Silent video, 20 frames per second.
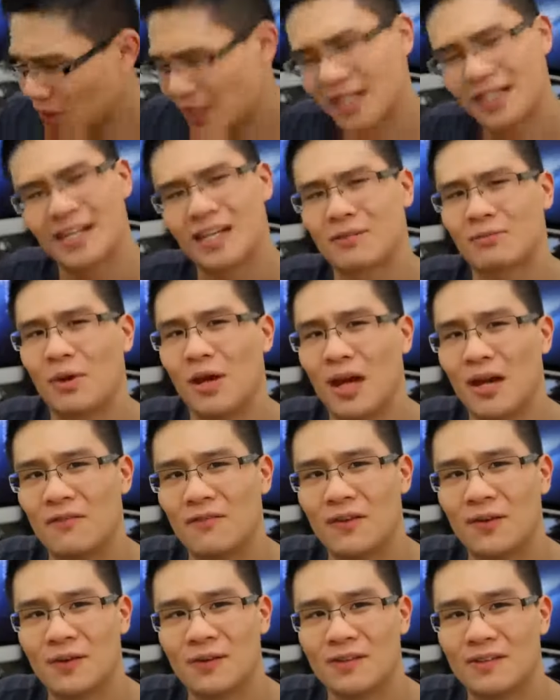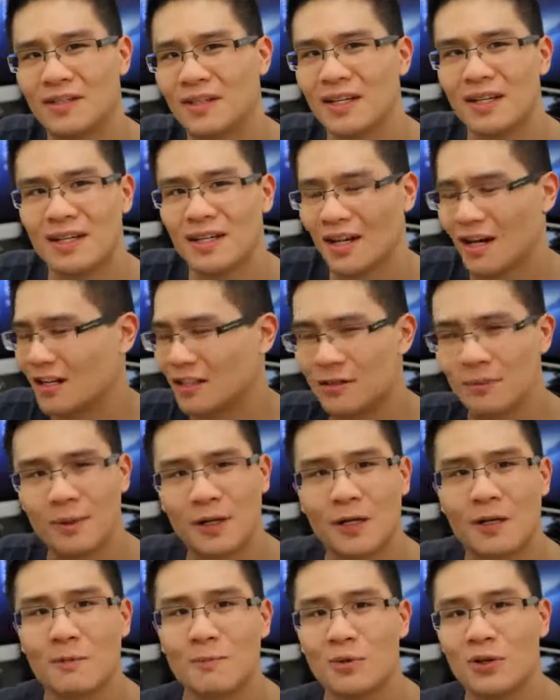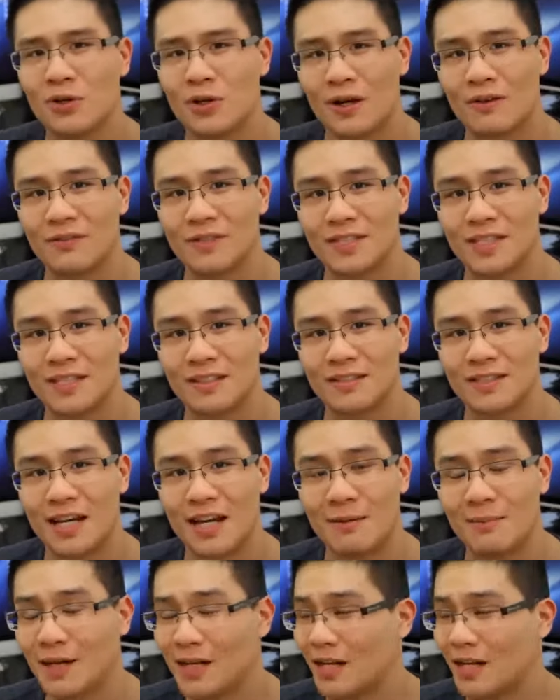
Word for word: and reconnect my headphones onto my computer every single time.